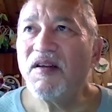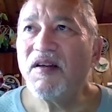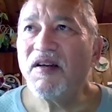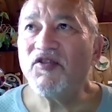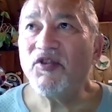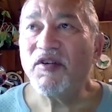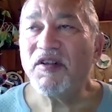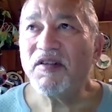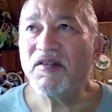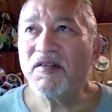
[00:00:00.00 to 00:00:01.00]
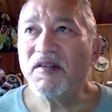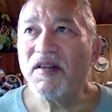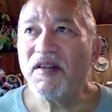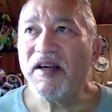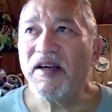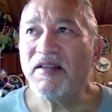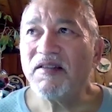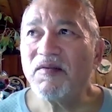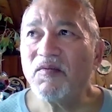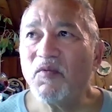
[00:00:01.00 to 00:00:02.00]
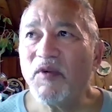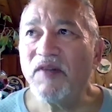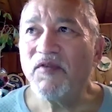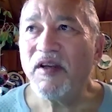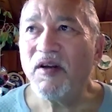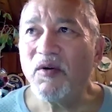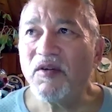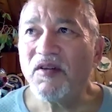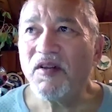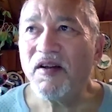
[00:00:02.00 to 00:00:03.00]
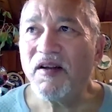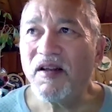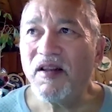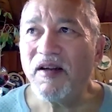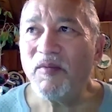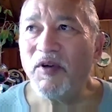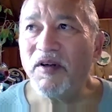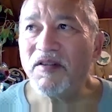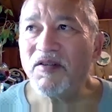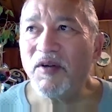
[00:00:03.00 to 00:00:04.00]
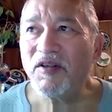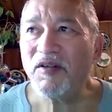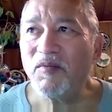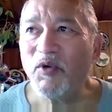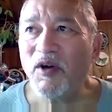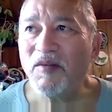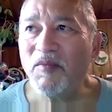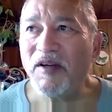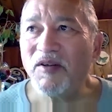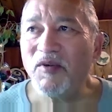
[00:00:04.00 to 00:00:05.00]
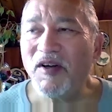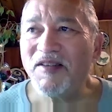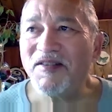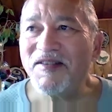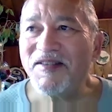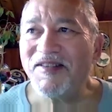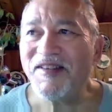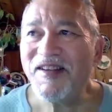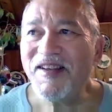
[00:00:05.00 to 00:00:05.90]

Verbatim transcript: a journey that whenever I go into a library, it's going to broaden my horizons.